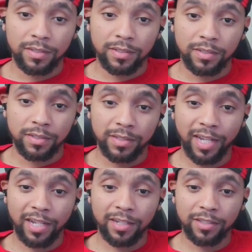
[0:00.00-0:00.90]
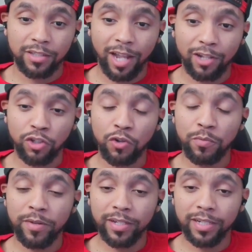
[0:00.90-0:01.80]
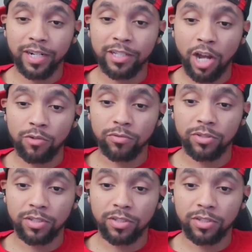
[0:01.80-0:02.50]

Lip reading: That 2 million a dose.